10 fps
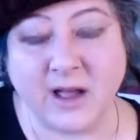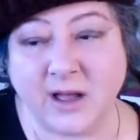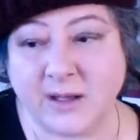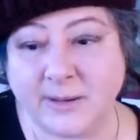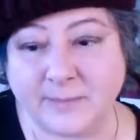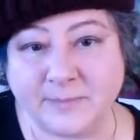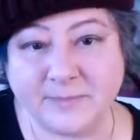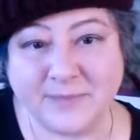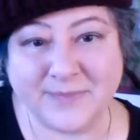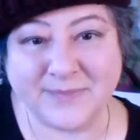
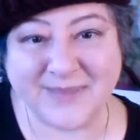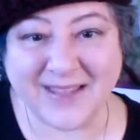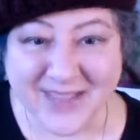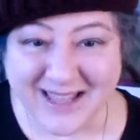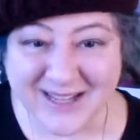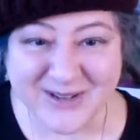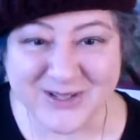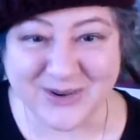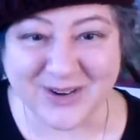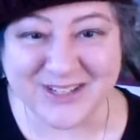Thank you,
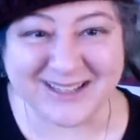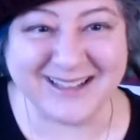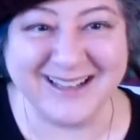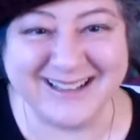Georgia.